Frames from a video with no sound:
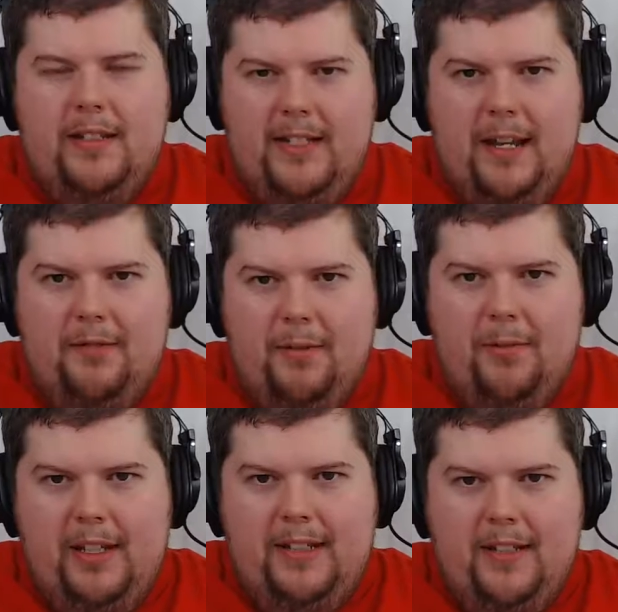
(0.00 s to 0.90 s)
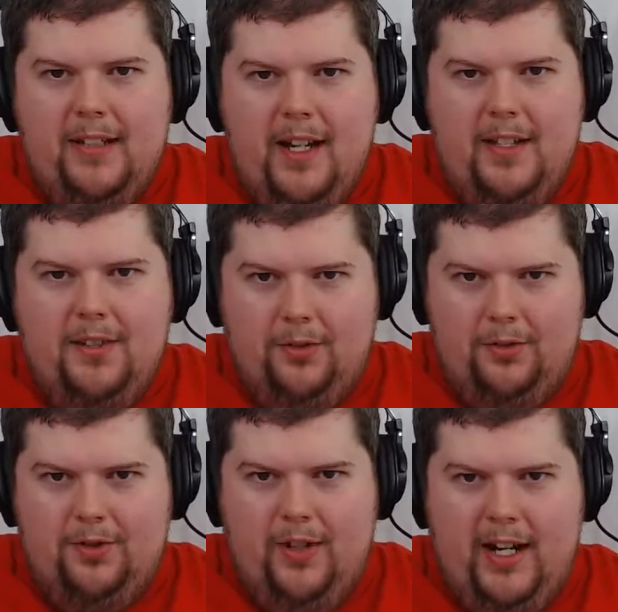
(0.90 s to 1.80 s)
this game's been released on
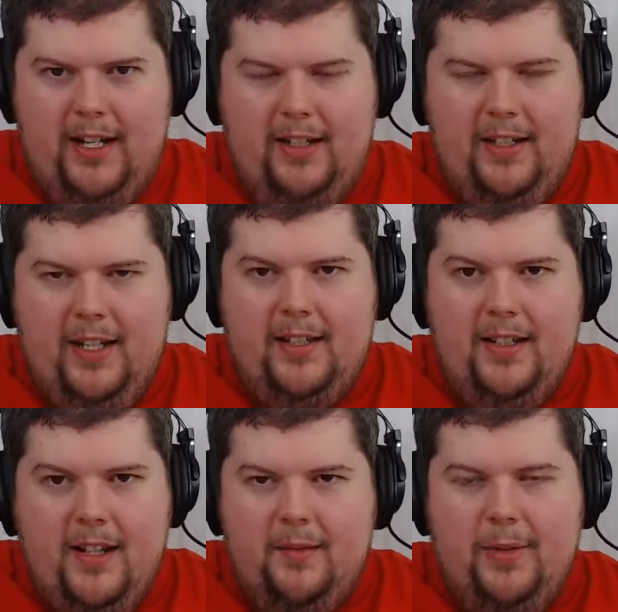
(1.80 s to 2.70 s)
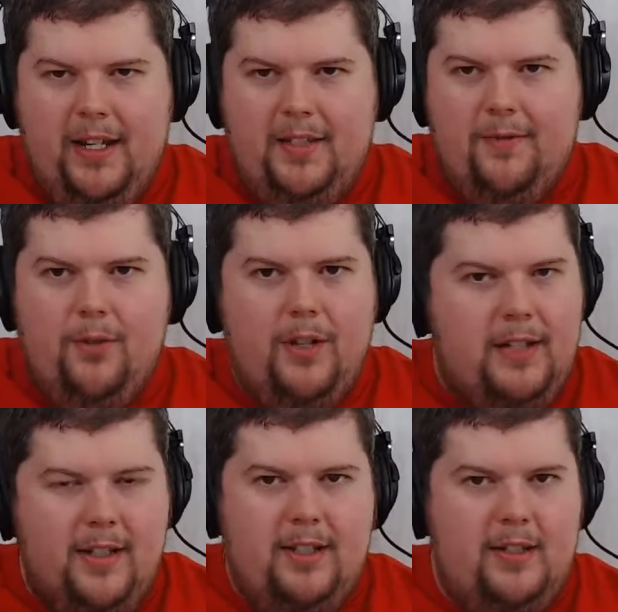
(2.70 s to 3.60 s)
consoles, right? It's on PS4,
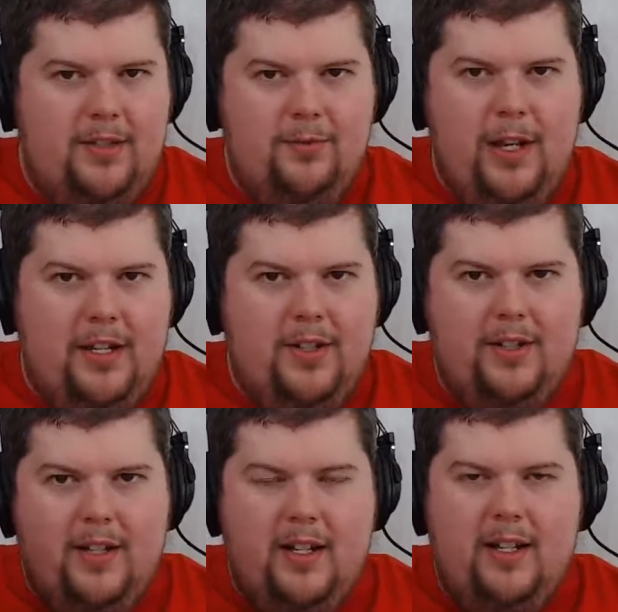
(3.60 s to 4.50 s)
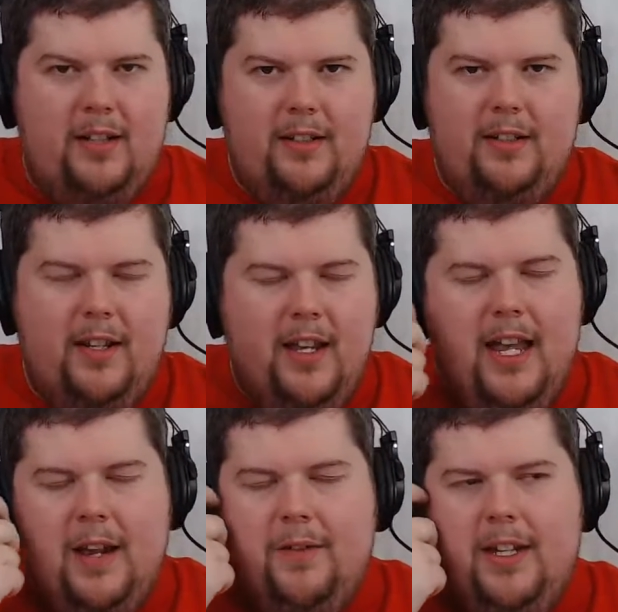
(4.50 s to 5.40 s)
it's on Switch, it's on
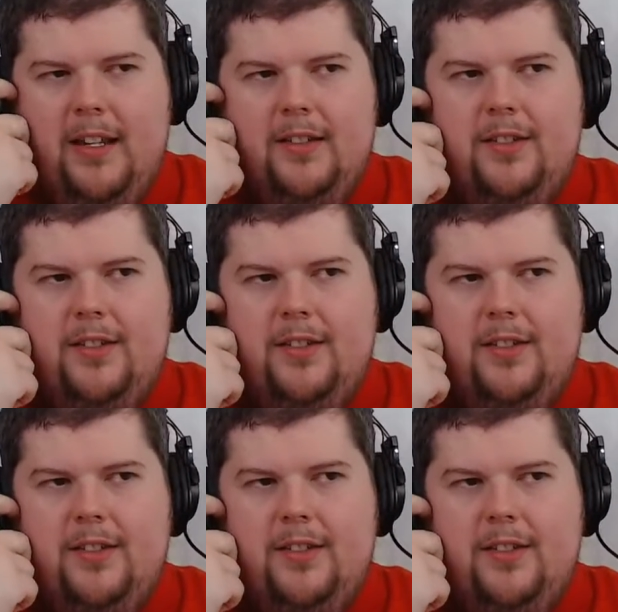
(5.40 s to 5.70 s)
everything else.